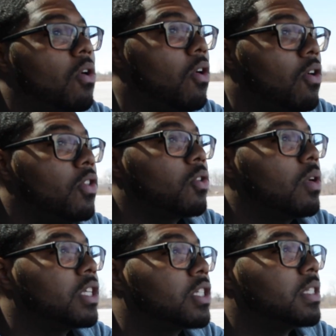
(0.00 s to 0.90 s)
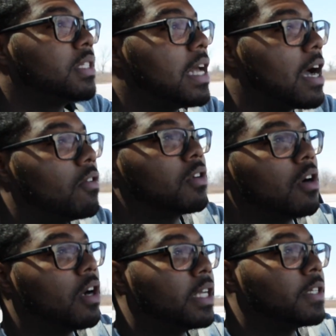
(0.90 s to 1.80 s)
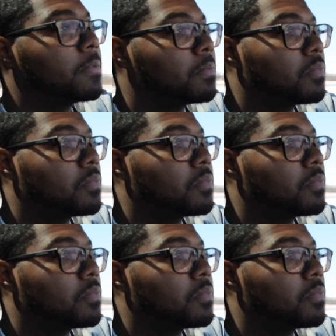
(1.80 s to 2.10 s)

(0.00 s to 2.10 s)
all the questions now regarding